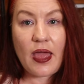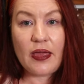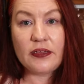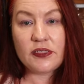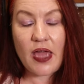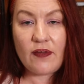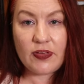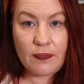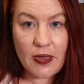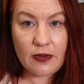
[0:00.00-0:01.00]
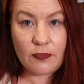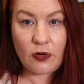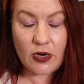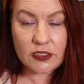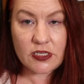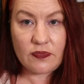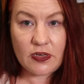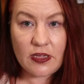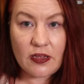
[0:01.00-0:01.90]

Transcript: and having better productivity.